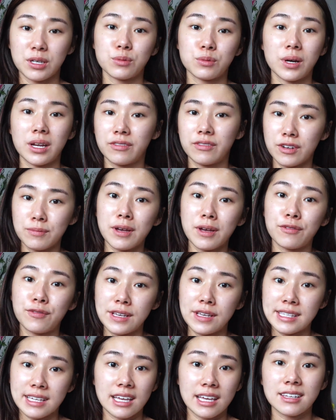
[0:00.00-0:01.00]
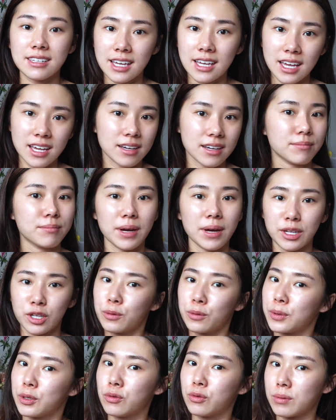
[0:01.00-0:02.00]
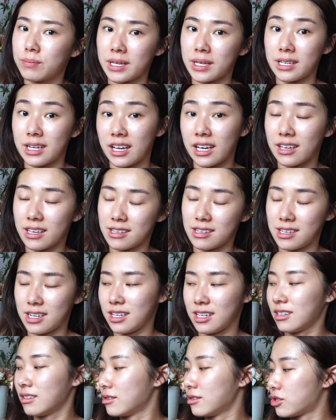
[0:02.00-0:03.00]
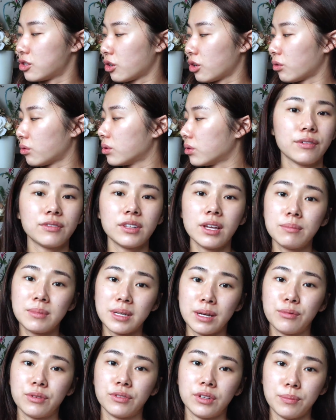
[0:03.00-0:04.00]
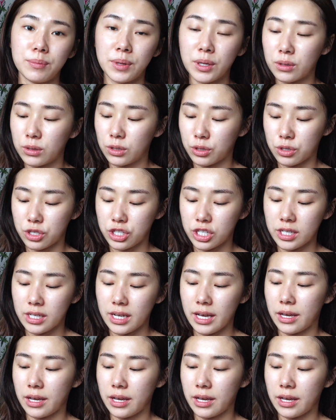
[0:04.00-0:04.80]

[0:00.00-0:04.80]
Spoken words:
whatever my face can take might not be what my neck can take. So after I'm done with the milk lotion,